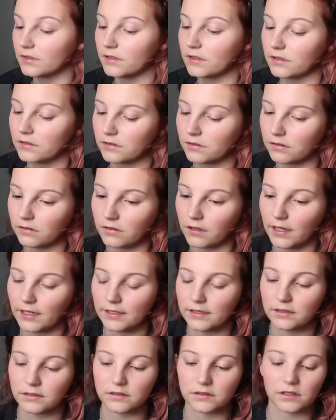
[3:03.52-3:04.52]
since the
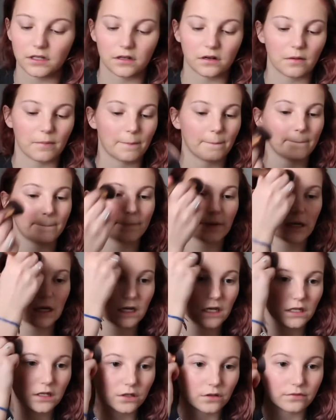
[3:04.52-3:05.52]
light is kind of
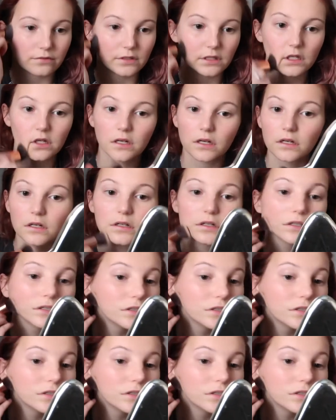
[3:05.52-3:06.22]
bad over there